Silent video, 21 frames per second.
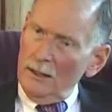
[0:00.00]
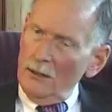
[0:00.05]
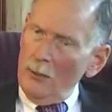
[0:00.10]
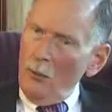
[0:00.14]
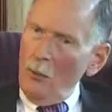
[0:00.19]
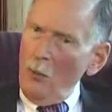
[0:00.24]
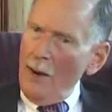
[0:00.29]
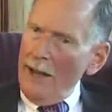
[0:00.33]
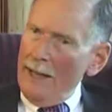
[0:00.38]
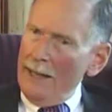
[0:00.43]

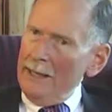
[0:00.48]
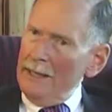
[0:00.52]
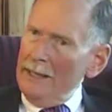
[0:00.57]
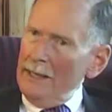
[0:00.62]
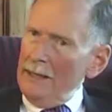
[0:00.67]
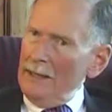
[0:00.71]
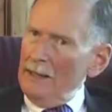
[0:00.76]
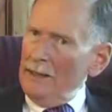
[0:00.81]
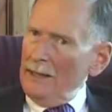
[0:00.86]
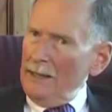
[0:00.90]

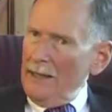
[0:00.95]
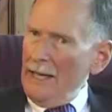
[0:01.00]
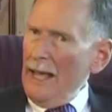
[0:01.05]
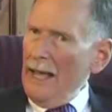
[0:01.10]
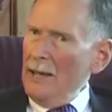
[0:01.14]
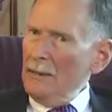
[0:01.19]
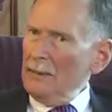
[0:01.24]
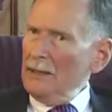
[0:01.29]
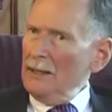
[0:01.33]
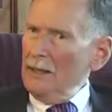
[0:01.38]
when in a
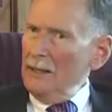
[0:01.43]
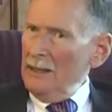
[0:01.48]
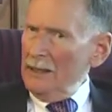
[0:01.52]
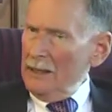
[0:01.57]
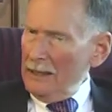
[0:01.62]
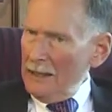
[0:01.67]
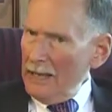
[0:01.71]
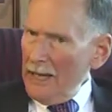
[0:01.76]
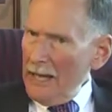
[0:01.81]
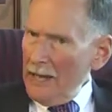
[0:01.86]

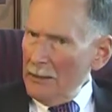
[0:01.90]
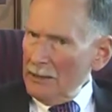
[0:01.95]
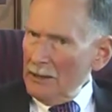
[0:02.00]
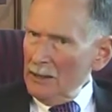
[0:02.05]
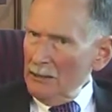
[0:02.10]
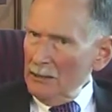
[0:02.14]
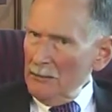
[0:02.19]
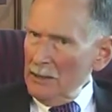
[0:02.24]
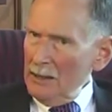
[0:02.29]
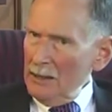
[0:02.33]

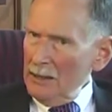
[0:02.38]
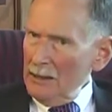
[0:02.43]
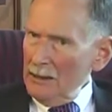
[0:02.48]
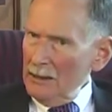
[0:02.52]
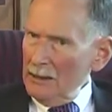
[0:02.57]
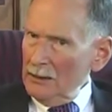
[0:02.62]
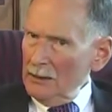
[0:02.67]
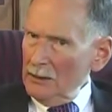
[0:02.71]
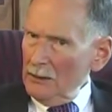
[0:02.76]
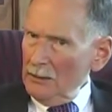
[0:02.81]
cabinet
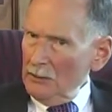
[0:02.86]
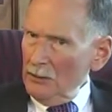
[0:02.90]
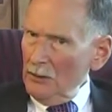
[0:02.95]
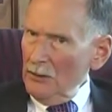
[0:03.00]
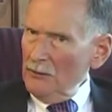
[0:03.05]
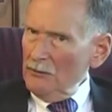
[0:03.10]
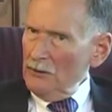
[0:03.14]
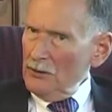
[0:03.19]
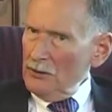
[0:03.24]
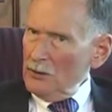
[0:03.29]
meeting that the
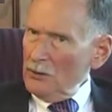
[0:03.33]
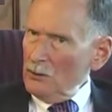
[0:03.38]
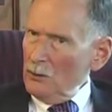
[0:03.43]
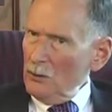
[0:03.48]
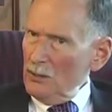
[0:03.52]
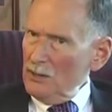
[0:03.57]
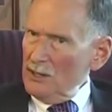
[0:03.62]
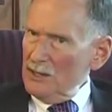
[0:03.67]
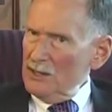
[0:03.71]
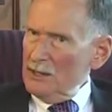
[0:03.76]
provost
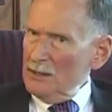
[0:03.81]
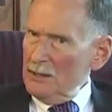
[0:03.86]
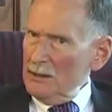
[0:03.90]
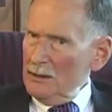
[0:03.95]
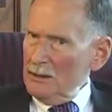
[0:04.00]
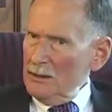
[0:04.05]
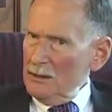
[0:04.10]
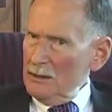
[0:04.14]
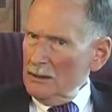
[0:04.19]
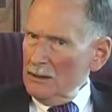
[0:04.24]
was
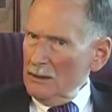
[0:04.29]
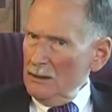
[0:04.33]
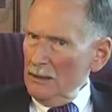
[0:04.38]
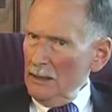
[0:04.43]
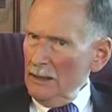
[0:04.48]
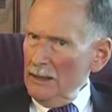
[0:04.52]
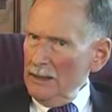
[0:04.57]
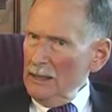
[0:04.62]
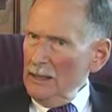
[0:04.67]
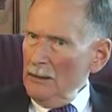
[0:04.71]

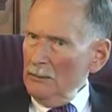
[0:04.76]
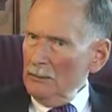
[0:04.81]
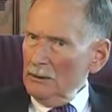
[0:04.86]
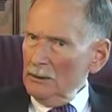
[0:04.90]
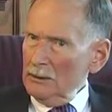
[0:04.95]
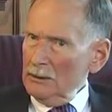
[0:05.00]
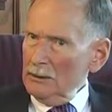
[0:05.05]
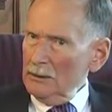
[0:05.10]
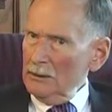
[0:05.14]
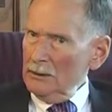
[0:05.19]

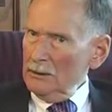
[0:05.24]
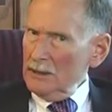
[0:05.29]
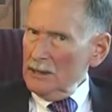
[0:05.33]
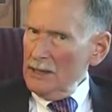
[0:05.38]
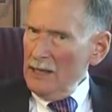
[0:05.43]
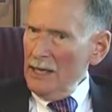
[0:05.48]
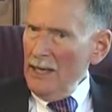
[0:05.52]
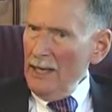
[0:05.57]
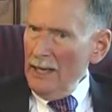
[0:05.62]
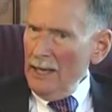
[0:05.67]
unable to
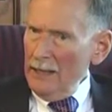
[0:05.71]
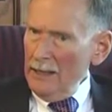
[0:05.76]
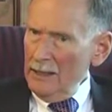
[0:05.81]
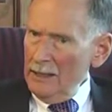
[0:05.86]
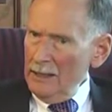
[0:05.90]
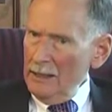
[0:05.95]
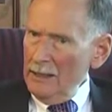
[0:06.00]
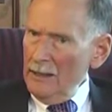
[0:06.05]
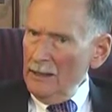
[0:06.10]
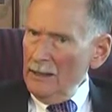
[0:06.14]

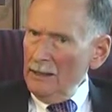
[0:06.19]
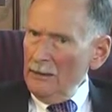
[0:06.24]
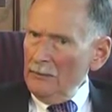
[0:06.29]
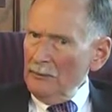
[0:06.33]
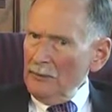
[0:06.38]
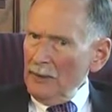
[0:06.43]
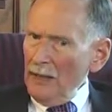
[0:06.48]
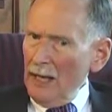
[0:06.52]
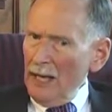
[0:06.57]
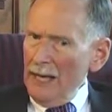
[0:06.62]
attend,
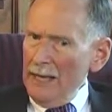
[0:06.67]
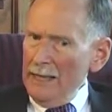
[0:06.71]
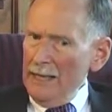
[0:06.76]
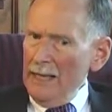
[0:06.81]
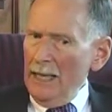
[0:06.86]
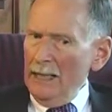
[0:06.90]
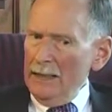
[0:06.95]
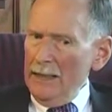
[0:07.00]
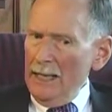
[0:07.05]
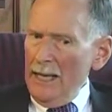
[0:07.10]
I
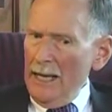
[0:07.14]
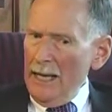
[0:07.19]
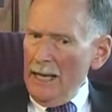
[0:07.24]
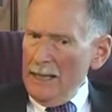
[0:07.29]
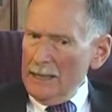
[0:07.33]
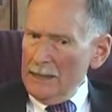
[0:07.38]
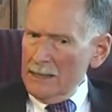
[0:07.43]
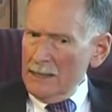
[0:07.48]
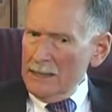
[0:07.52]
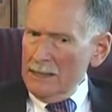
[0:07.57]
got
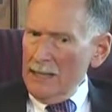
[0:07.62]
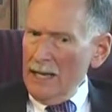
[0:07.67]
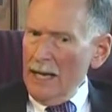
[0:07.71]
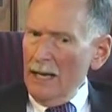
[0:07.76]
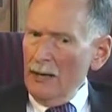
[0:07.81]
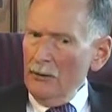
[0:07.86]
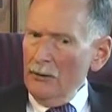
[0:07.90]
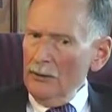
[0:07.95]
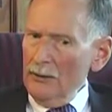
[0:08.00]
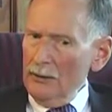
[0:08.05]
asked
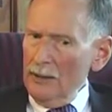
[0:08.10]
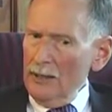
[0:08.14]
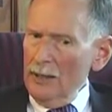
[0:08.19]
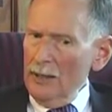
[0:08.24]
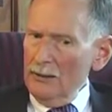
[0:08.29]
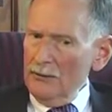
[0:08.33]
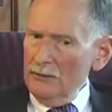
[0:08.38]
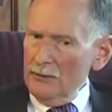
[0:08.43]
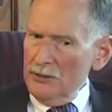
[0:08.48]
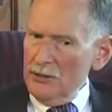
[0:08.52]
how the
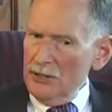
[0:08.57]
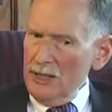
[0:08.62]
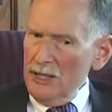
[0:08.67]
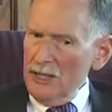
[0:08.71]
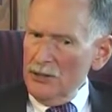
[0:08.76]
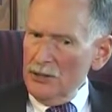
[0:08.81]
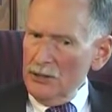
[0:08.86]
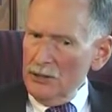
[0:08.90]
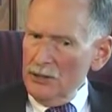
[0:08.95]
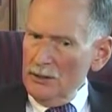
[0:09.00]

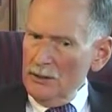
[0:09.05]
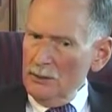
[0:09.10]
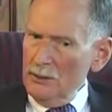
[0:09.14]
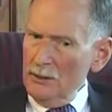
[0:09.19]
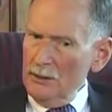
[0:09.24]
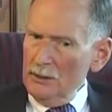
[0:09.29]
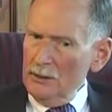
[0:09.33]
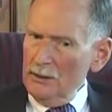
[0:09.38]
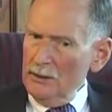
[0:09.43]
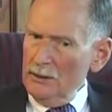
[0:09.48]
conversations
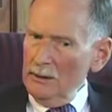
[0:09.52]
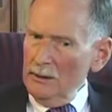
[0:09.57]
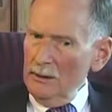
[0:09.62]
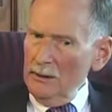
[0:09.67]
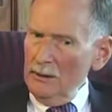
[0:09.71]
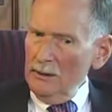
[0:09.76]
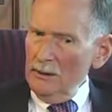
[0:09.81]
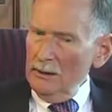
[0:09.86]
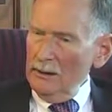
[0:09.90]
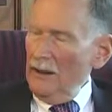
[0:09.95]
with
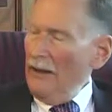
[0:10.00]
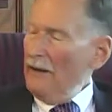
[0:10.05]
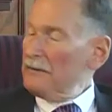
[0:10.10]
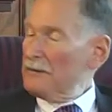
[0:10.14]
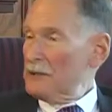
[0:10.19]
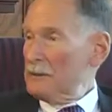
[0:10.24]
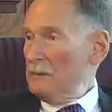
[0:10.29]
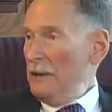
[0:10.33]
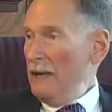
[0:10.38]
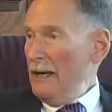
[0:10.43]

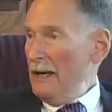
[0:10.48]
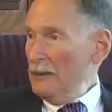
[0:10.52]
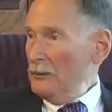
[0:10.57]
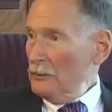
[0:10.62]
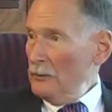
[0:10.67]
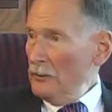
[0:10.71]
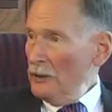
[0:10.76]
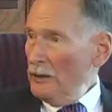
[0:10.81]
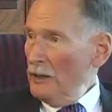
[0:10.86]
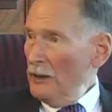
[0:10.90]

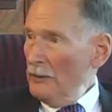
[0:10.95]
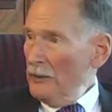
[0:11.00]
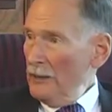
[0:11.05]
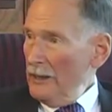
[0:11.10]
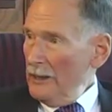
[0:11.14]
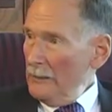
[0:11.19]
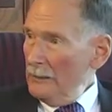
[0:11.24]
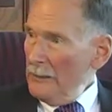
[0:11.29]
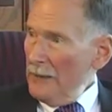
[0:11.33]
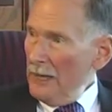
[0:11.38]
Lifespan were
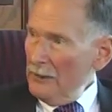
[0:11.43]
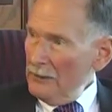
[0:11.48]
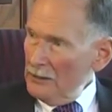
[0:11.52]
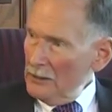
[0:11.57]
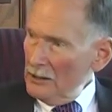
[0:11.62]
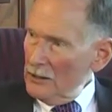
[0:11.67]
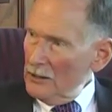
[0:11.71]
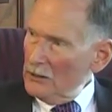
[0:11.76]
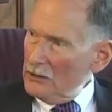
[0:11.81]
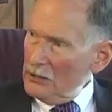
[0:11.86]
going
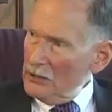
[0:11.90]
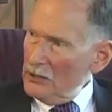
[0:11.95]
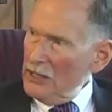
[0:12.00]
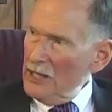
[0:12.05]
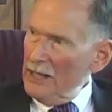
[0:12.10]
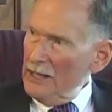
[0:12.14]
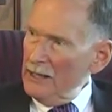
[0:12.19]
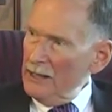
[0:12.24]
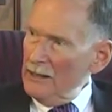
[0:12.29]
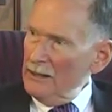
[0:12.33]
about
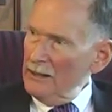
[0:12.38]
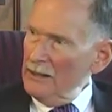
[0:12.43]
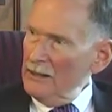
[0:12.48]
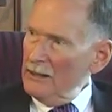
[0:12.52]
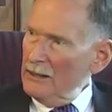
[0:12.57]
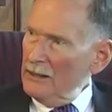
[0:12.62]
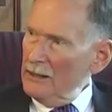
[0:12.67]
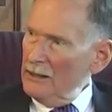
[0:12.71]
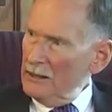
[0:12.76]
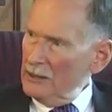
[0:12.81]

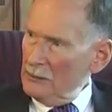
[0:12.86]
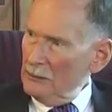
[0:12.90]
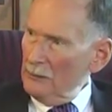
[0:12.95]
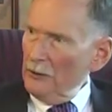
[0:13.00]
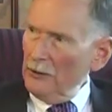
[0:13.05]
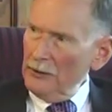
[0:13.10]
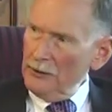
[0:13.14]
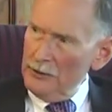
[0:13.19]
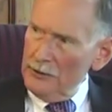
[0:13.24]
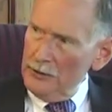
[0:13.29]
negotiating this
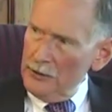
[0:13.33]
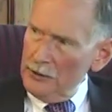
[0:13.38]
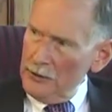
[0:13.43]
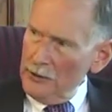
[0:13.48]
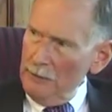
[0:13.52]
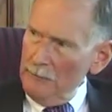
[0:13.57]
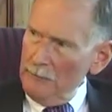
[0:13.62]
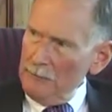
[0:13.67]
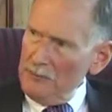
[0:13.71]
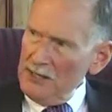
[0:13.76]

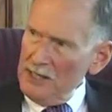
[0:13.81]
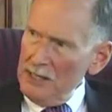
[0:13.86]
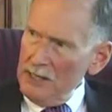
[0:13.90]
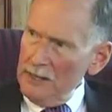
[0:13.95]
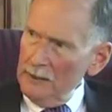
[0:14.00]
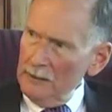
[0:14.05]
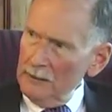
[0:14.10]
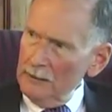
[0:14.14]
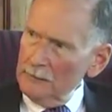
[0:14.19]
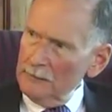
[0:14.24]
partnership
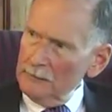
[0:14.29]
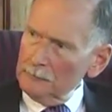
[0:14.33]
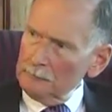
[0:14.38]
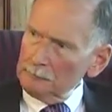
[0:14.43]
deal,